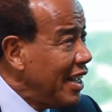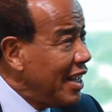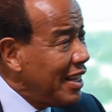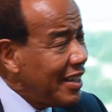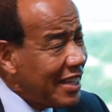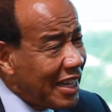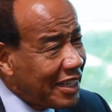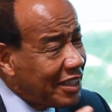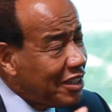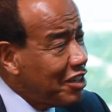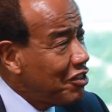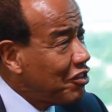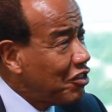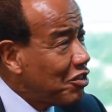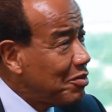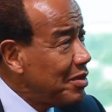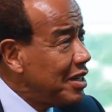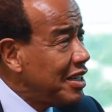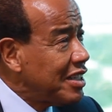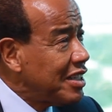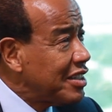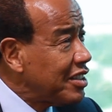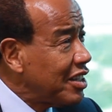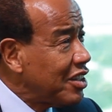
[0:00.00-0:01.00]
that
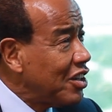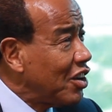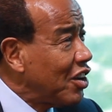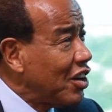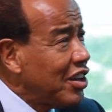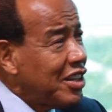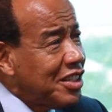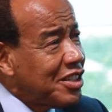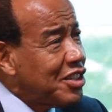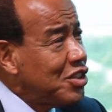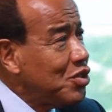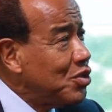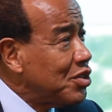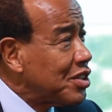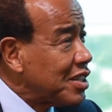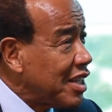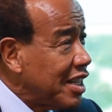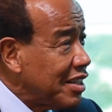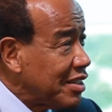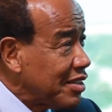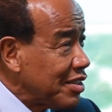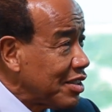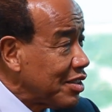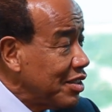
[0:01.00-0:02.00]
incremental dollar is
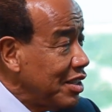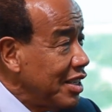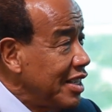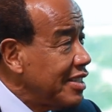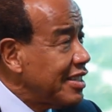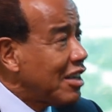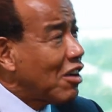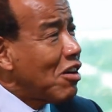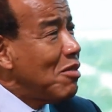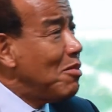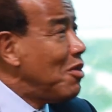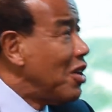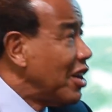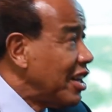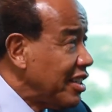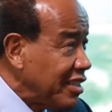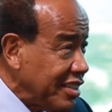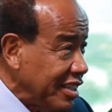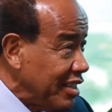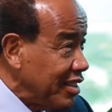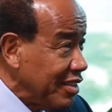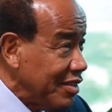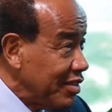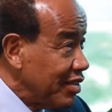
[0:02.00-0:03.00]
useless. It's a
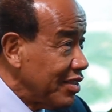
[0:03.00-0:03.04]
commodity.